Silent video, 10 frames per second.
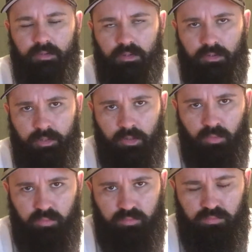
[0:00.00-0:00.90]
You
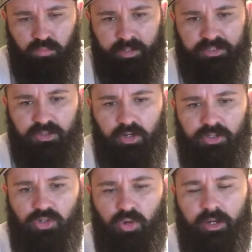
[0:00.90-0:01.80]
know, when I started
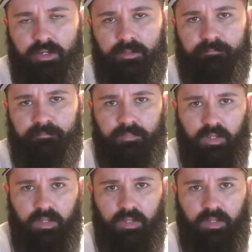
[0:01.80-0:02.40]
training,